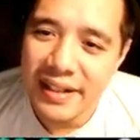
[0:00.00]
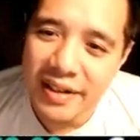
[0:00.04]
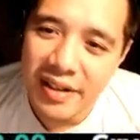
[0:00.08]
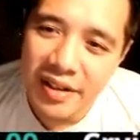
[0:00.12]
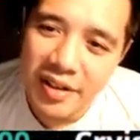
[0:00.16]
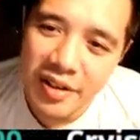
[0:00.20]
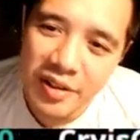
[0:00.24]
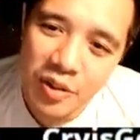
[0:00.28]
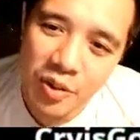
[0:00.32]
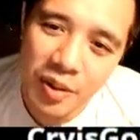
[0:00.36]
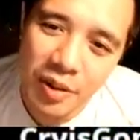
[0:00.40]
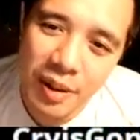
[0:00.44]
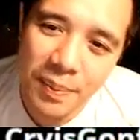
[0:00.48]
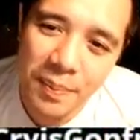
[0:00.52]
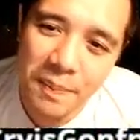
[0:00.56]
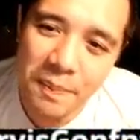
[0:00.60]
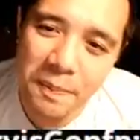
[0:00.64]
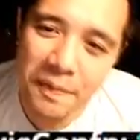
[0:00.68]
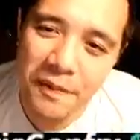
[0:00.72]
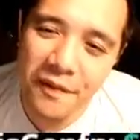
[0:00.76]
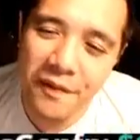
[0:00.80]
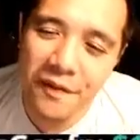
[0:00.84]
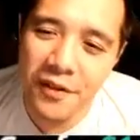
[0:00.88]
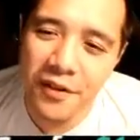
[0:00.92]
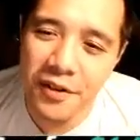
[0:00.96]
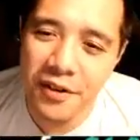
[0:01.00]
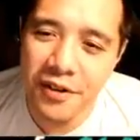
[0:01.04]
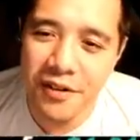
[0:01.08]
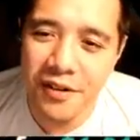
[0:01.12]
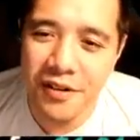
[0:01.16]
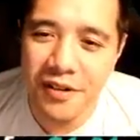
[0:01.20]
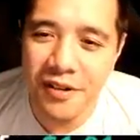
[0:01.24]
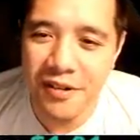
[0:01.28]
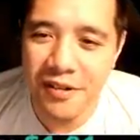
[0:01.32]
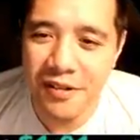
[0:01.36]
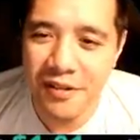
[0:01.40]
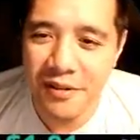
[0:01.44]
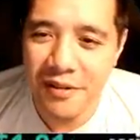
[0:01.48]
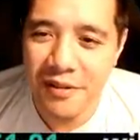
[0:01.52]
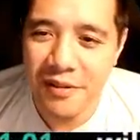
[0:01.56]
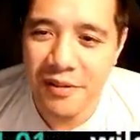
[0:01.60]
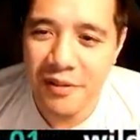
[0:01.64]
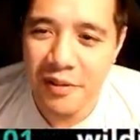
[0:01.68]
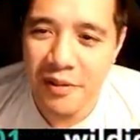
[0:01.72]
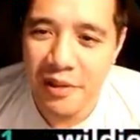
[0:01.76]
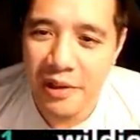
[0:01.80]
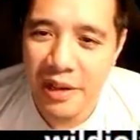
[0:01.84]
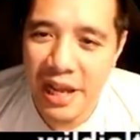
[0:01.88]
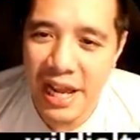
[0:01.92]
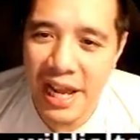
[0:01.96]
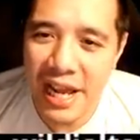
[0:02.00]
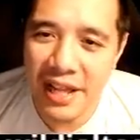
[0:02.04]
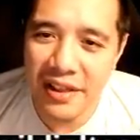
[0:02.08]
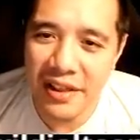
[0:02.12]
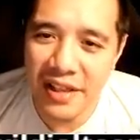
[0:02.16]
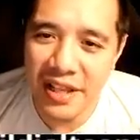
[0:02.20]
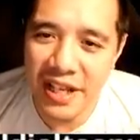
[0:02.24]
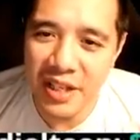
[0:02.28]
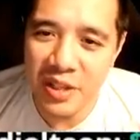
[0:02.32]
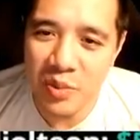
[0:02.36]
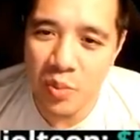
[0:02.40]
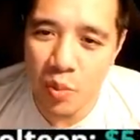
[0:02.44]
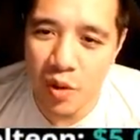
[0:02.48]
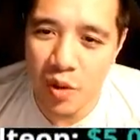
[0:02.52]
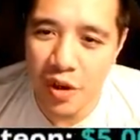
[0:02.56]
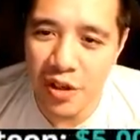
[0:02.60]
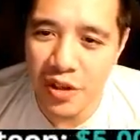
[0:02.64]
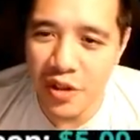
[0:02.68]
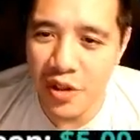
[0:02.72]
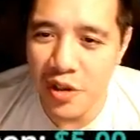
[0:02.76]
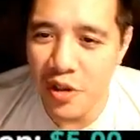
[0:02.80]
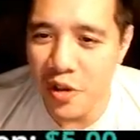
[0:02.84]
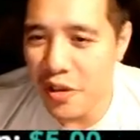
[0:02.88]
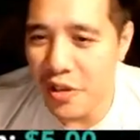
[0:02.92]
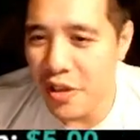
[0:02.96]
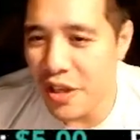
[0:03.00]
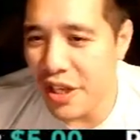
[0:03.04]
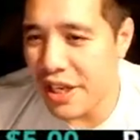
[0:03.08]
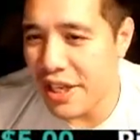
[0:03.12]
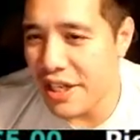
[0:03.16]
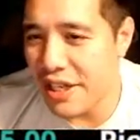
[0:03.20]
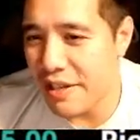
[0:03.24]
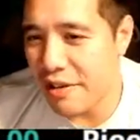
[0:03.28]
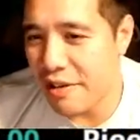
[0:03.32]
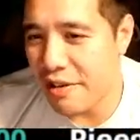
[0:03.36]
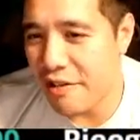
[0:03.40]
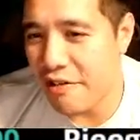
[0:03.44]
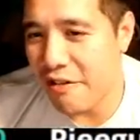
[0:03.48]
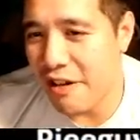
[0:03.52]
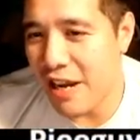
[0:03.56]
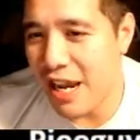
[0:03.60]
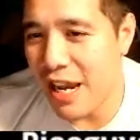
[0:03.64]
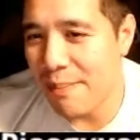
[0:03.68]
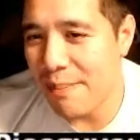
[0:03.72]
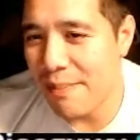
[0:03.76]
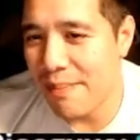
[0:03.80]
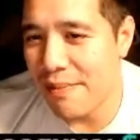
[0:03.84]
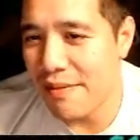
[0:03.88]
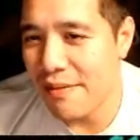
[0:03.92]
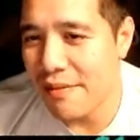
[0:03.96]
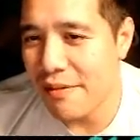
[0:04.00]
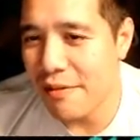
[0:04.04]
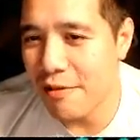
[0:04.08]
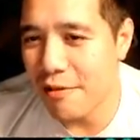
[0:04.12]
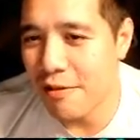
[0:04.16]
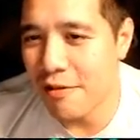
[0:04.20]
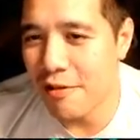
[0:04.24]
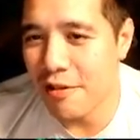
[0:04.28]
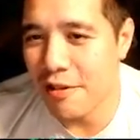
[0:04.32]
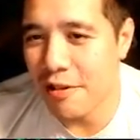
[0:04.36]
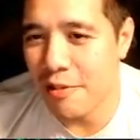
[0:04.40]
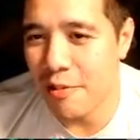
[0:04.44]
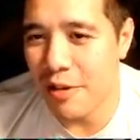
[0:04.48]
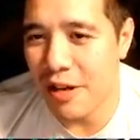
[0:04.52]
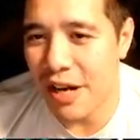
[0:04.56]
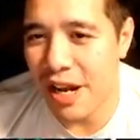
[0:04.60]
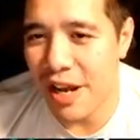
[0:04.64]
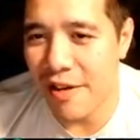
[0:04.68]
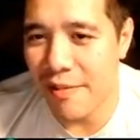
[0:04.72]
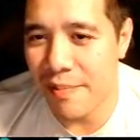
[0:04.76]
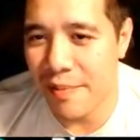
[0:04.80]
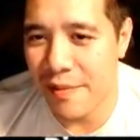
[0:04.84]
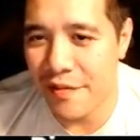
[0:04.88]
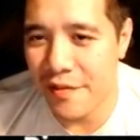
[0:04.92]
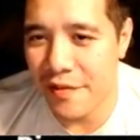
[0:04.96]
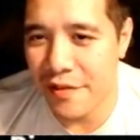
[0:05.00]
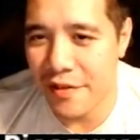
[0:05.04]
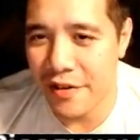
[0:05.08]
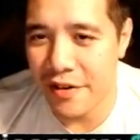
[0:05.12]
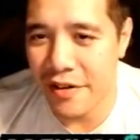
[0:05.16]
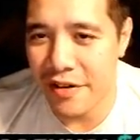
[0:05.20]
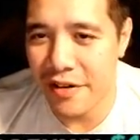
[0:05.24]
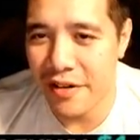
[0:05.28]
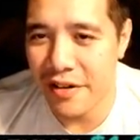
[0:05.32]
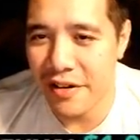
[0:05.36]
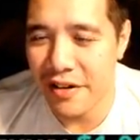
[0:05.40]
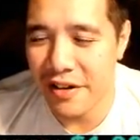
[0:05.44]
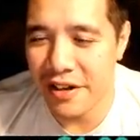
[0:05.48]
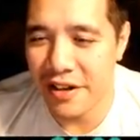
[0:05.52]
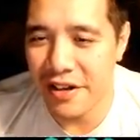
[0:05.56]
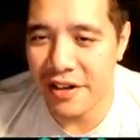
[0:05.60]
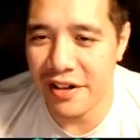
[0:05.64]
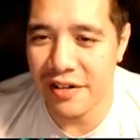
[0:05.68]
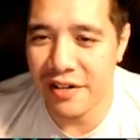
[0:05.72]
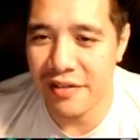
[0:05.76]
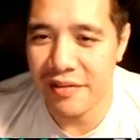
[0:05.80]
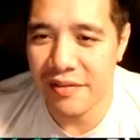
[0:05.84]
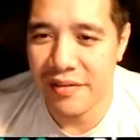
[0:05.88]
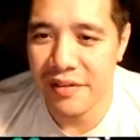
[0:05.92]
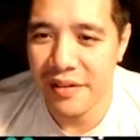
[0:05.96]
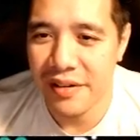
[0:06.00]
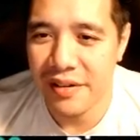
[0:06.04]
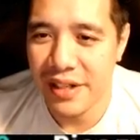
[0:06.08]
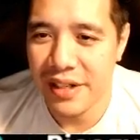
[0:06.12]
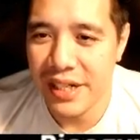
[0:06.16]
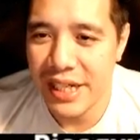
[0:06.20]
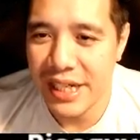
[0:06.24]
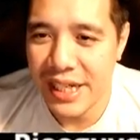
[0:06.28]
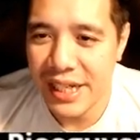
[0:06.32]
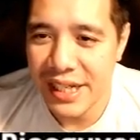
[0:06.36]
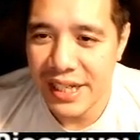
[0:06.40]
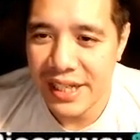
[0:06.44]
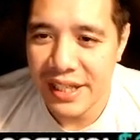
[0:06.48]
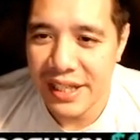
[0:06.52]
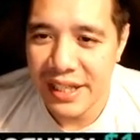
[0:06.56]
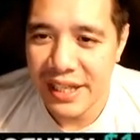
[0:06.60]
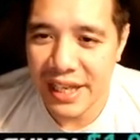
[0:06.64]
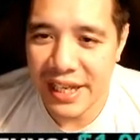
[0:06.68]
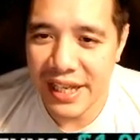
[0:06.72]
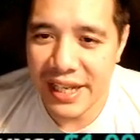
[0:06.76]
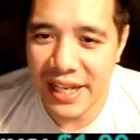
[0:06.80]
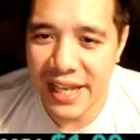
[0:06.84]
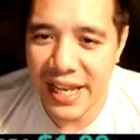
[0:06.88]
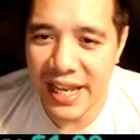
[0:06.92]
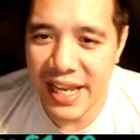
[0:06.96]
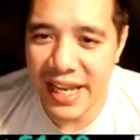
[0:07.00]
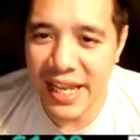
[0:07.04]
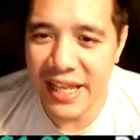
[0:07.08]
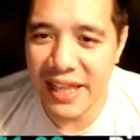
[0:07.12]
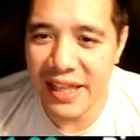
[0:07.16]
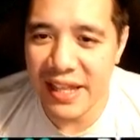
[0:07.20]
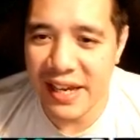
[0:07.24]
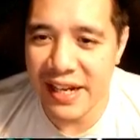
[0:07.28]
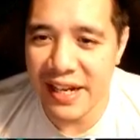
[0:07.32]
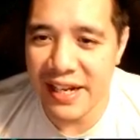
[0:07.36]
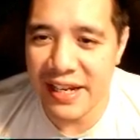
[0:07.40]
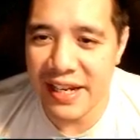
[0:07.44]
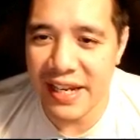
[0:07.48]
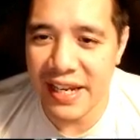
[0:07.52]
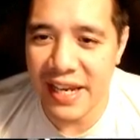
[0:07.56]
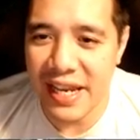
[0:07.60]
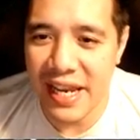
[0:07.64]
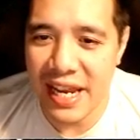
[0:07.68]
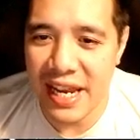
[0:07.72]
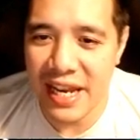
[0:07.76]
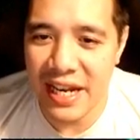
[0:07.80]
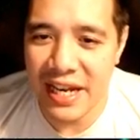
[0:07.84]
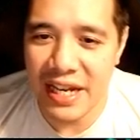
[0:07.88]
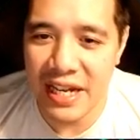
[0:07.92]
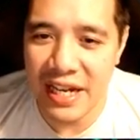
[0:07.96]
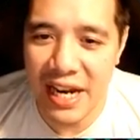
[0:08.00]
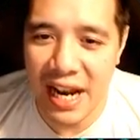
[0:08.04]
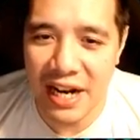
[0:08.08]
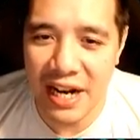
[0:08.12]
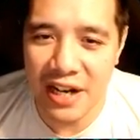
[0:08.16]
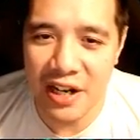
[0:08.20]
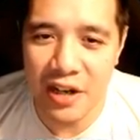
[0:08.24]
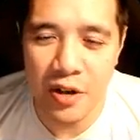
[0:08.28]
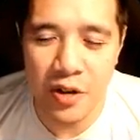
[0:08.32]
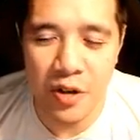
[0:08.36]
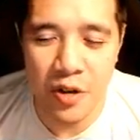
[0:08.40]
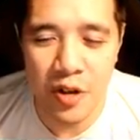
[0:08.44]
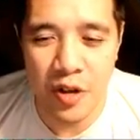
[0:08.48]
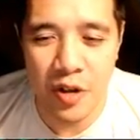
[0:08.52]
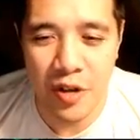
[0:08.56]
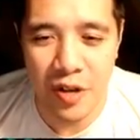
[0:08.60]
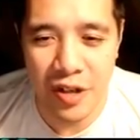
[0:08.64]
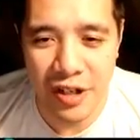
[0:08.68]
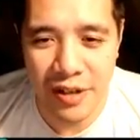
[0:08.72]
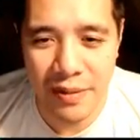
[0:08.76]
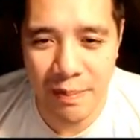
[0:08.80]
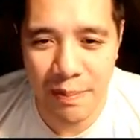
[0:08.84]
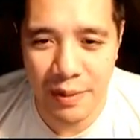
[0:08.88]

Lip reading: Do I prefer at least one new thing and crap? Or would I prefer, you know, like 8 lightning and not a new unit?